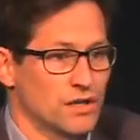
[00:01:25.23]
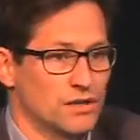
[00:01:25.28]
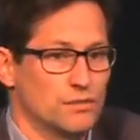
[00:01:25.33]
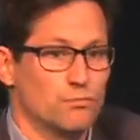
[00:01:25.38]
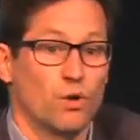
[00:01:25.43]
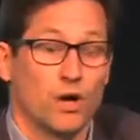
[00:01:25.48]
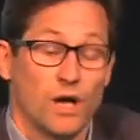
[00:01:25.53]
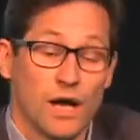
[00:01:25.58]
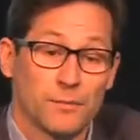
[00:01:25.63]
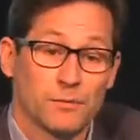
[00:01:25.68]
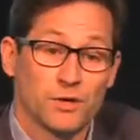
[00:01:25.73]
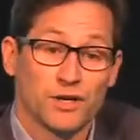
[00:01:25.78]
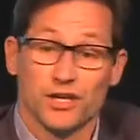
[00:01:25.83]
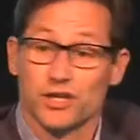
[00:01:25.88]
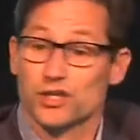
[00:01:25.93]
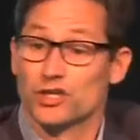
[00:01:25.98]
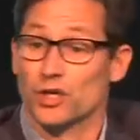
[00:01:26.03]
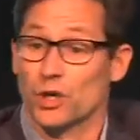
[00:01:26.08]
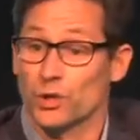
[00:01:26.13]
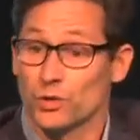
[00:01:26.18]
well, I'm going to
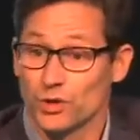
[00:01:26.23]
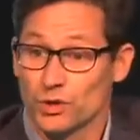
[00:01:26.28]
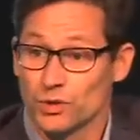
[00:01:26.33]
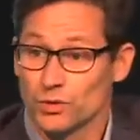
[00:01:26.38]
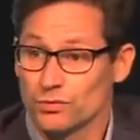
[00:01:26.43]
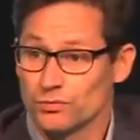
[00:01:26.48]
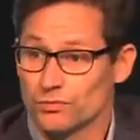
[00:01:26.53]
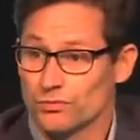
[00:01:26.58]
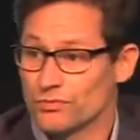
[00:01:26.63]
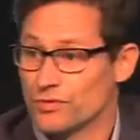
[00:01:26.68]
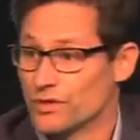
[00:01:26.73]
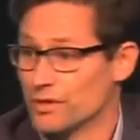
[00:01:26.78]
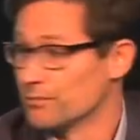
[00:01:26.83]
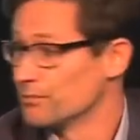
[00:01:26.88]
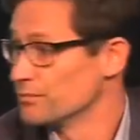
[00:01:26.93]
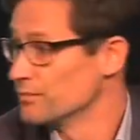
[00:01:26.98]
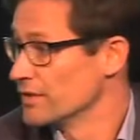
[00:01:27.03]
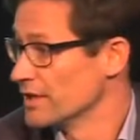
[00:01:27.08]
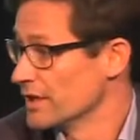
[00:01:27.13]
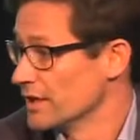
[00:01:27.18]
show you
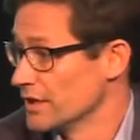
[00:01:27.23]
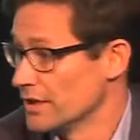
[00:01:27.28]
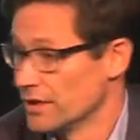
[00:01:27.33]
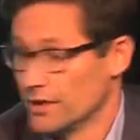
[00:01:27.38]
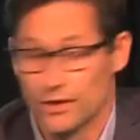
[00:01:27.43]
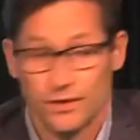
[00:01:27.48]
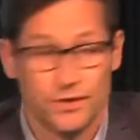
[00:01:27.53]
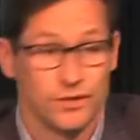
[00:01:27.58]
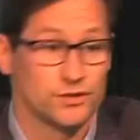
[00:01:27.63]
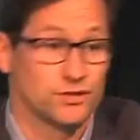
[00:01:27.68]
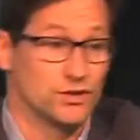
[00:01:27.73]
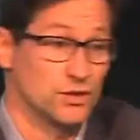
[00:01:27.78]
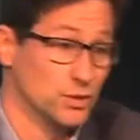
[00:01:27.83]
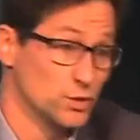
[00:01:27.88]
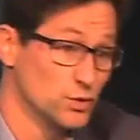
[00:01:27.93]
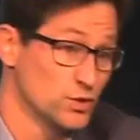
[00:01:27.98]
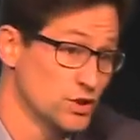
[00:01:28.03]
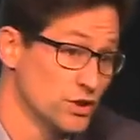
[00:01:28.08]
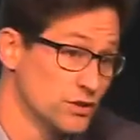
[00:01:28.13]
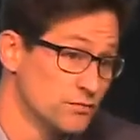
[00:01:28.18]
the
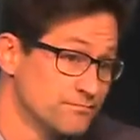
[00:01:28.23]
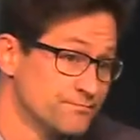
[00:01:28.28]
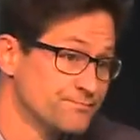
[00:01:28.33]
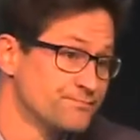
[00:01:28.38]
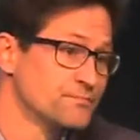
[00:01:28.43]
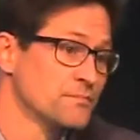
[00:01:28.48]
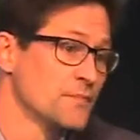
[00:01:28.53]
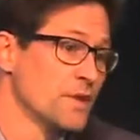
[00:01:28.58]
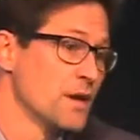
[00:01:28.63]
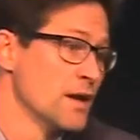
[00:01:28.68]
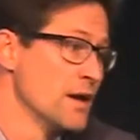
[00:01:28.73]
solution